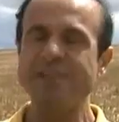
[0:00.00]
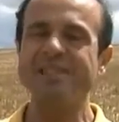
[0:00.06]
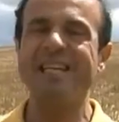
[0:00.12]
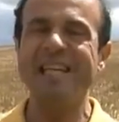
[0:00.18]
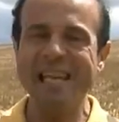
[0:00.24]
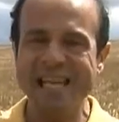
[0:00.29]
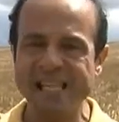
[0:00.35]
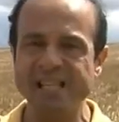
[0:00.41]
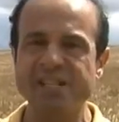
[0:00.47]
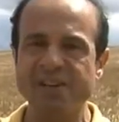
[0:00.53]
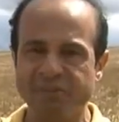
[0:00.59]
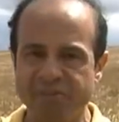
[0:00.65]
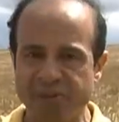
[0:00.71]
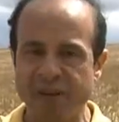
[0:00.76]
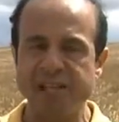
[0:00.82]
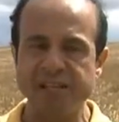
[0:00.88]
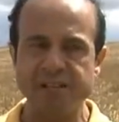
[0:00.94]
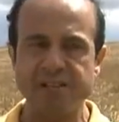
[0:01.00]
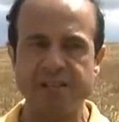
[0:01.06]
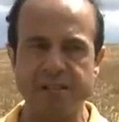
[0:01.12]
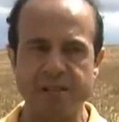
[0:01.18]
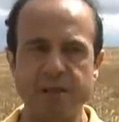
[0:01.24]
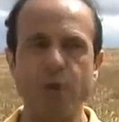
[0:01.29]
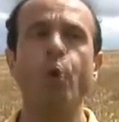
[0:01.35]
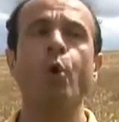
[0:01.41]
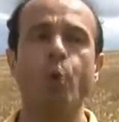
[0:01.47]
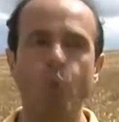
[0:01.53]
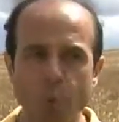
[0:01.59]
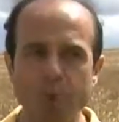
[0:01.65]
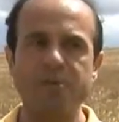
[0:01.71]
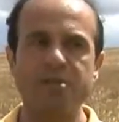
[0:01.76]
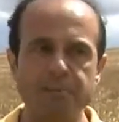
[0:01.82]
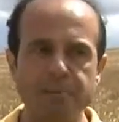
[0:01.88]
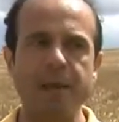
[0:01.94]
of this, interface
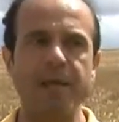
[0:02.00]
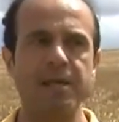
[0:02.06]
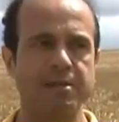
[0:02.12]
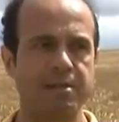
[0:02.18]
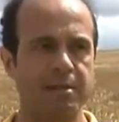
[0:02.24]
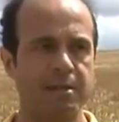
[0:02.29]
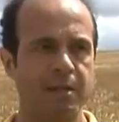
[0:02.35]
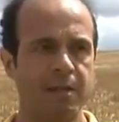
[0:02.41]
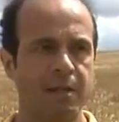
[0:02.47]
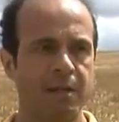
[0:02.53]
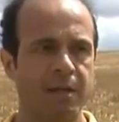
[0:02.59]
with space.